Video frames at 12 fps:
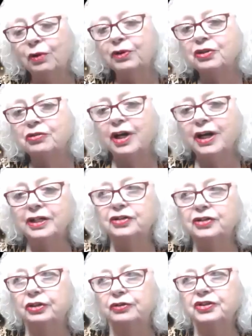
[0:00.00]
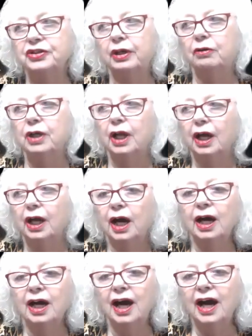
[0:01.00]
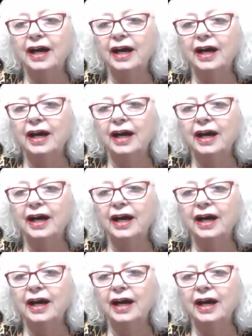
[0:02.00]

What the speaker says: what we're trying to do, so I